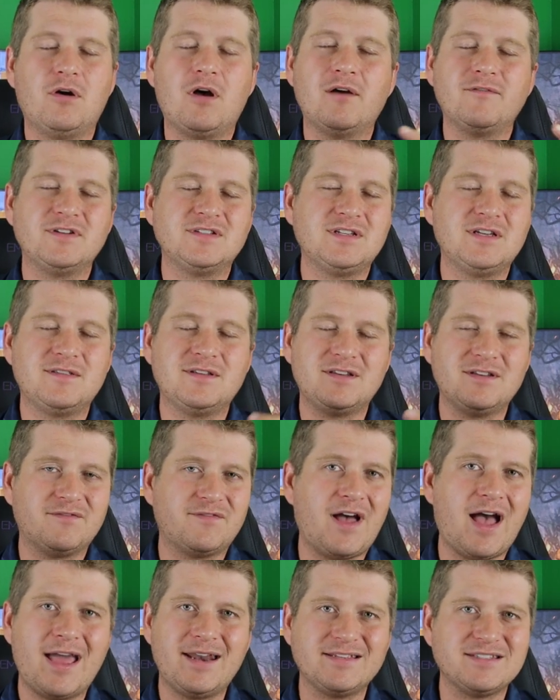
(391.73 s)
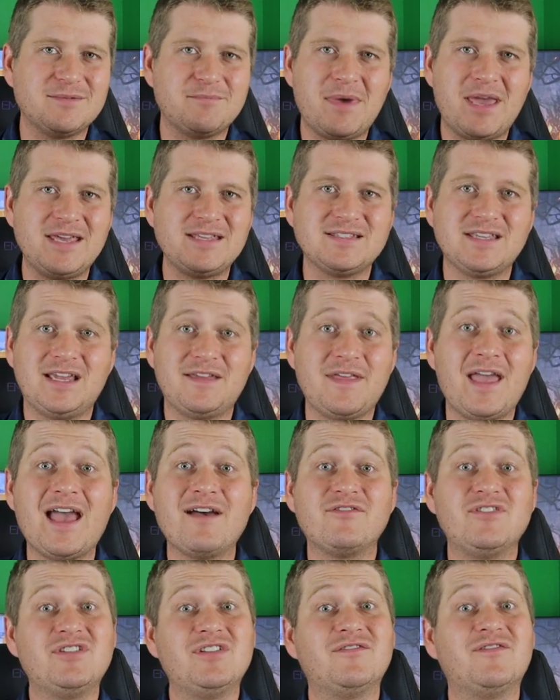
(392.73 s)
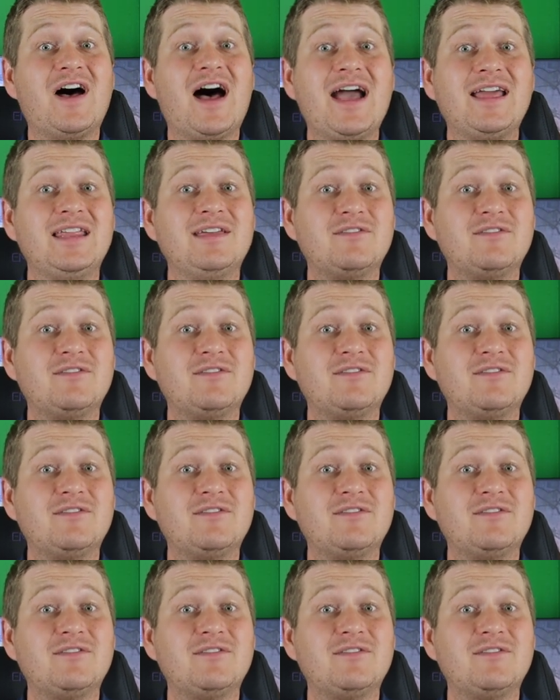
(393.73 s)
obviously the Divide is amazing, and they have the Divide